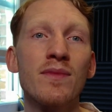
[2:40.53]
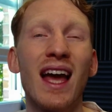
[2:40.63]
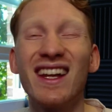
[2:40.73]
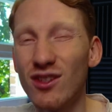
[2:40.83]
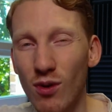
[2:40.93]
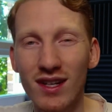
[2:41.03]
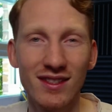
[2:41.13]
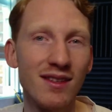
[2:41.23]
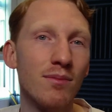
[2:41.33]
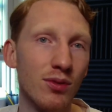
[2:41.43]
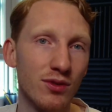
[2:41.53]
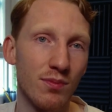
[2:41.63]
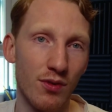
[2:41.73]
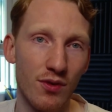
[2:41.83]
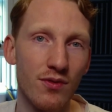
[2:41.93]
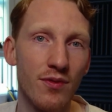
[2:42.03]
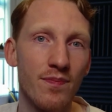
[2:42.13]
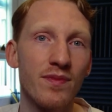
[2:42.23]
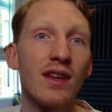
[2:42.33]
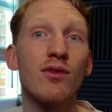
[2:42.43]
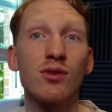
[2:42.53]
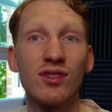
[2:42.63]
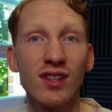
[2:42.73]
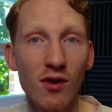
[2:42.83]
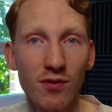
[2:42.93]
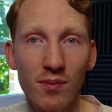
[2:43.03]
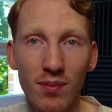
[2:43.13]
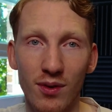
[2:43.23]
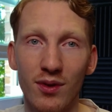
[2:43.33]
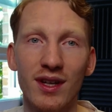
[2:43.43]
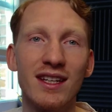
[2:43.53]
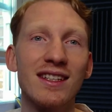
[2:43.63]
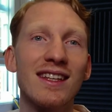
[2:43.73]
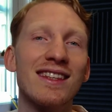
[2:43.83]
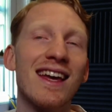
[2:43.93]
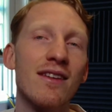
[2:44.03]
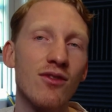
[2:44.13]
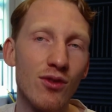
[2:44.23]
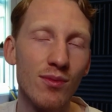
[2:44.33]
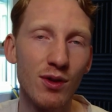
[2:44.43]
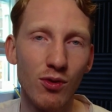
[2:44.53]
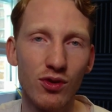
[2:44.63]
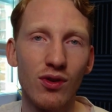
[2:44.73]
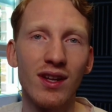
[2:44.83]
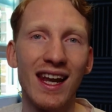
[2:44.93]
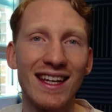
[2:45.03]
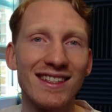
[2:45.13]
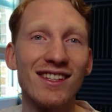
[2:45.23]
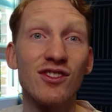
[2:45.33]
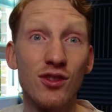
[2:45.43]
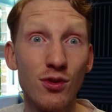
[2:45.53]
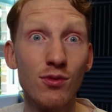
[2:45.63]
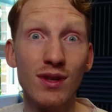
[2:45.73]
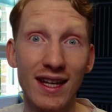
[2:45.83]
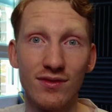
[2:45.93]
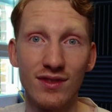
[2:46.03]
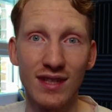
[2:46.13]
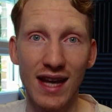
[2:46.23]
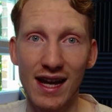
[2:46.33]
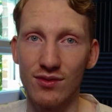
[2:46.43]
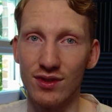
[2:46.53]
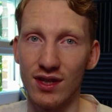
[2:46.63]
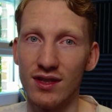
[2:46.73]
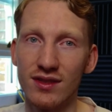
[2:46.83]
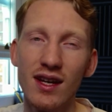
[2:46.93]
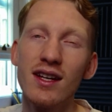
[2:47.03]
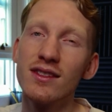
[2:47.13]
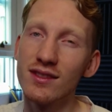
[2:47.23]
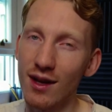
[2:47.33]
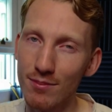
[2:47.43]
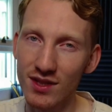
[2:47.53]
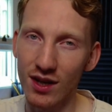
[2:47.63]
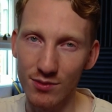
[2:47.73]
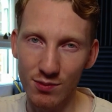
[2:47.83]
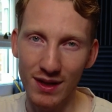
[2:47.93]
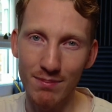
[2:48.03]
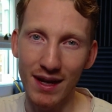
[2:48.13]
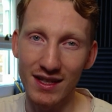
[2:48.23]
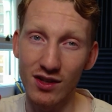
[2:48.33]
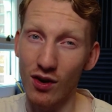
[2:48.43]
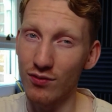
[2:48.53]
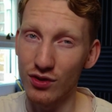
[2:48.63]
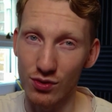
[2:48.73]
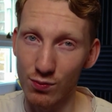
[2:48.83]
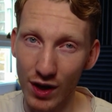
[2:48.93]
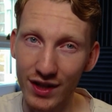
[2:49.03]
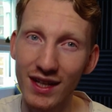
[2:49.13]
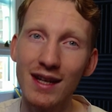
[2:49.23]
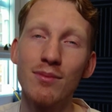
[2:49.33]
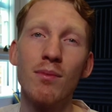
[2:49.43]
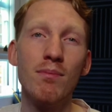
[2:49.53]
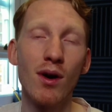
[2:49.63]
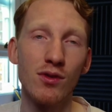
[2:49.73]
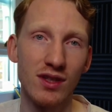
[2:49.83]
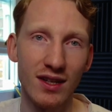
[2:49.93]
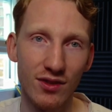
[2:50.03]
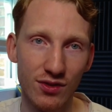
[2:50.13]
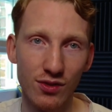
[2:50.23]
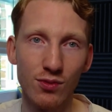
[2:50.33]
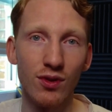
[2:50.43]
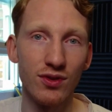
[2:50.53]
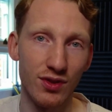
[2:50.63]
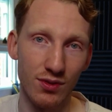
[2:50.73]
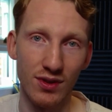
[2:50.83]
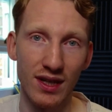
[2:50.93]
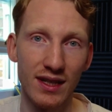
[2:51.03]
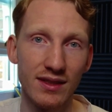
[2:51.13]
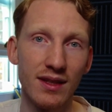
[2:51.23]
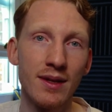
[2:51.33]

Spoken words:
and it's quite simple to prove. If you're self-employed, they normally want your latest 2 years of tax returns. Sometimes we can base it off just 1 year, but most lenders do want 2 years.